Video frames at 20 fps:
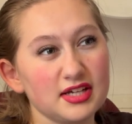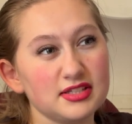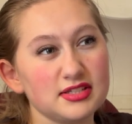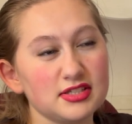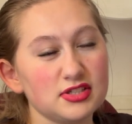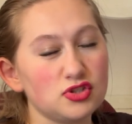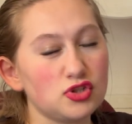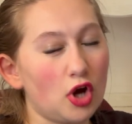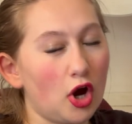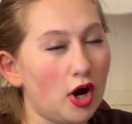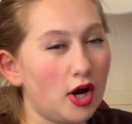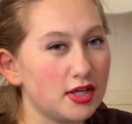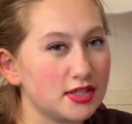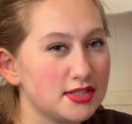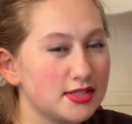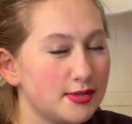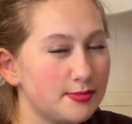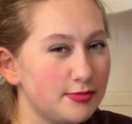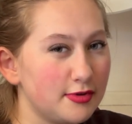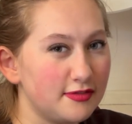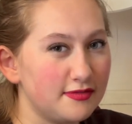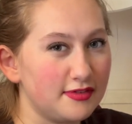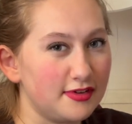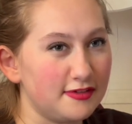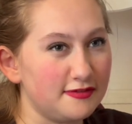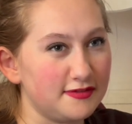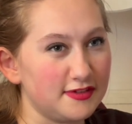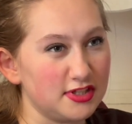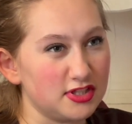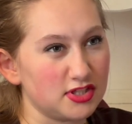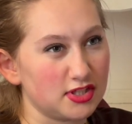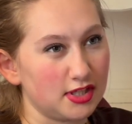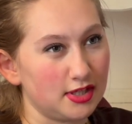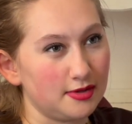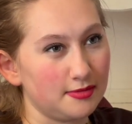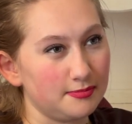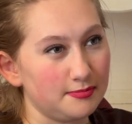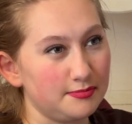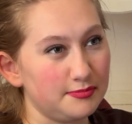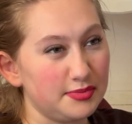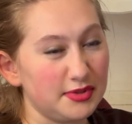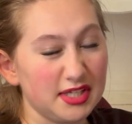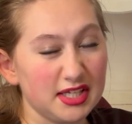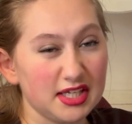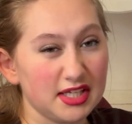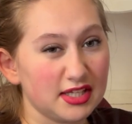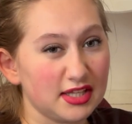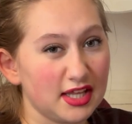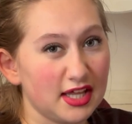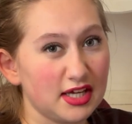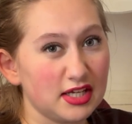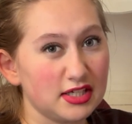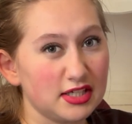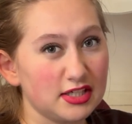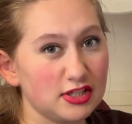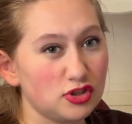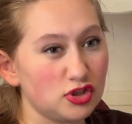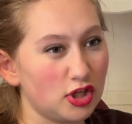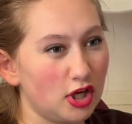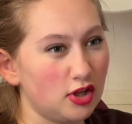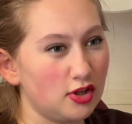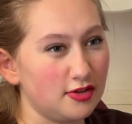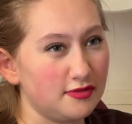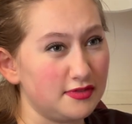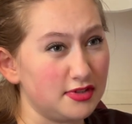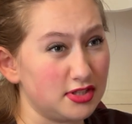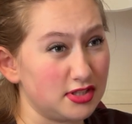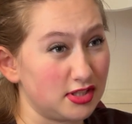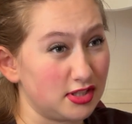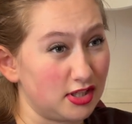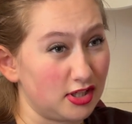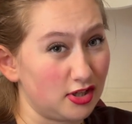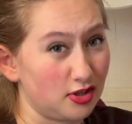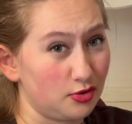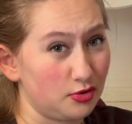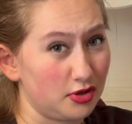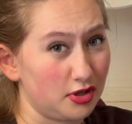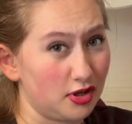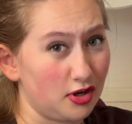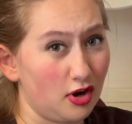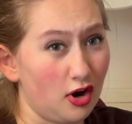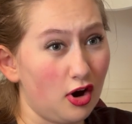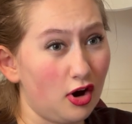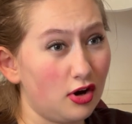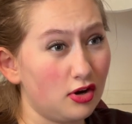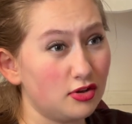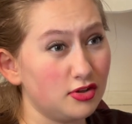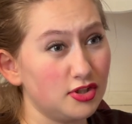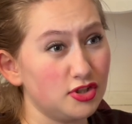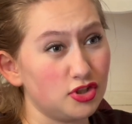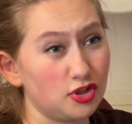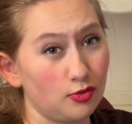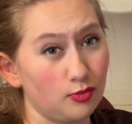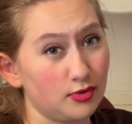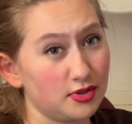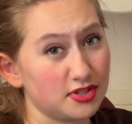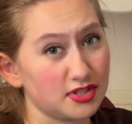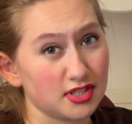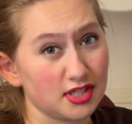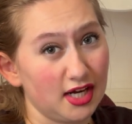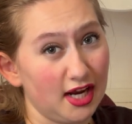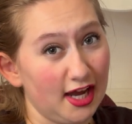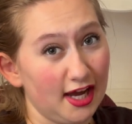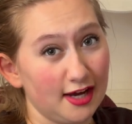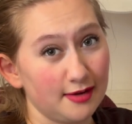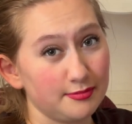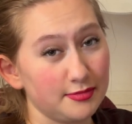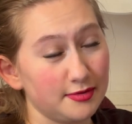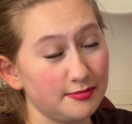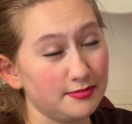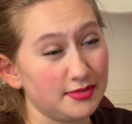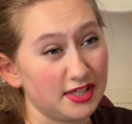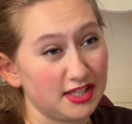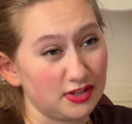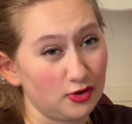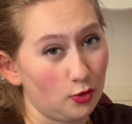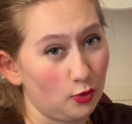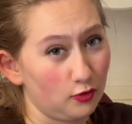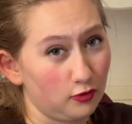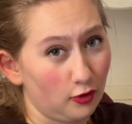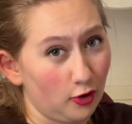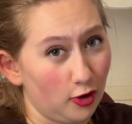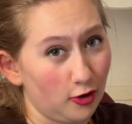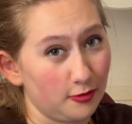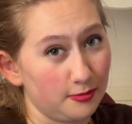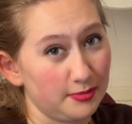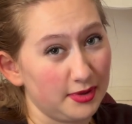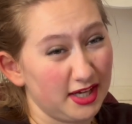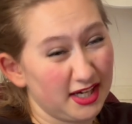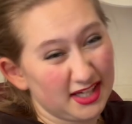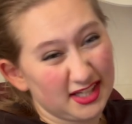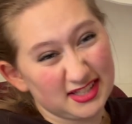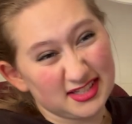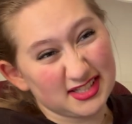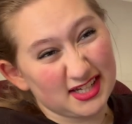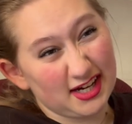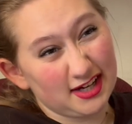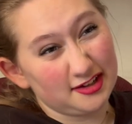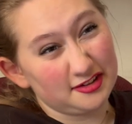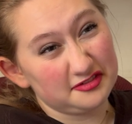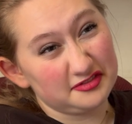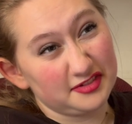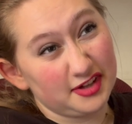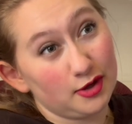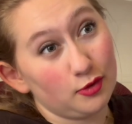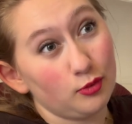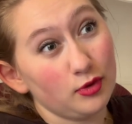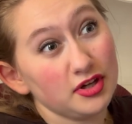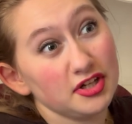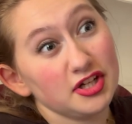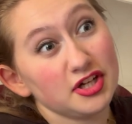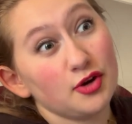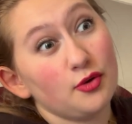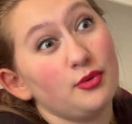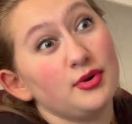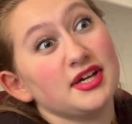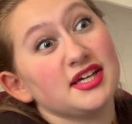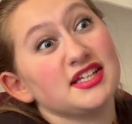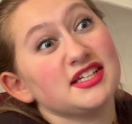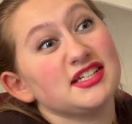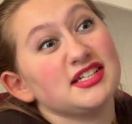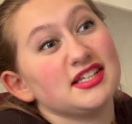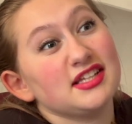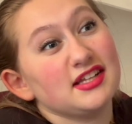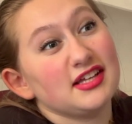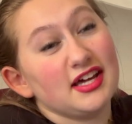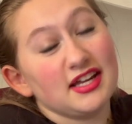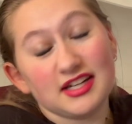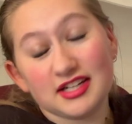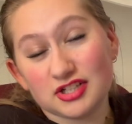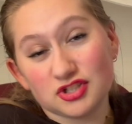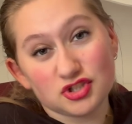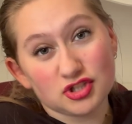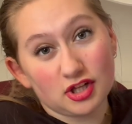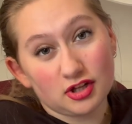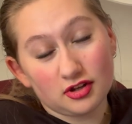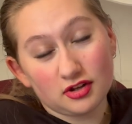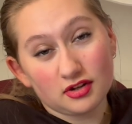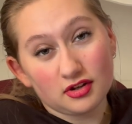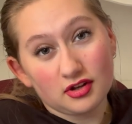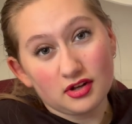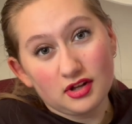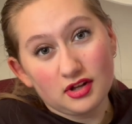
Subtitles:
a toss-up of if he's going to be in the NHL, if he's going to go to college, or what's going to happen. Being the overall pick, it's kind of like, well, you're going into the NHL